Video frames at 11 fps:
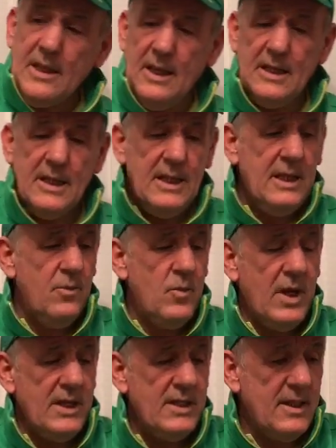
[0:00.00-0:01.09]
ingredient
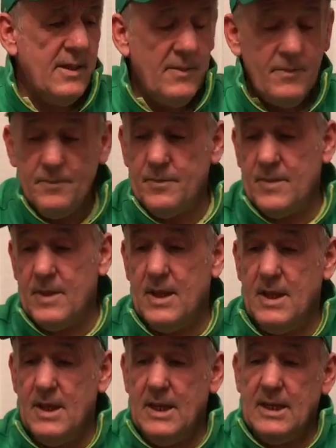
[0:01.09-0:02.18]
wise?
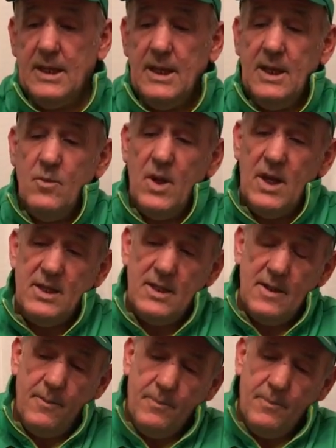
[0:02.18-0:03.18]
Ingredient wise,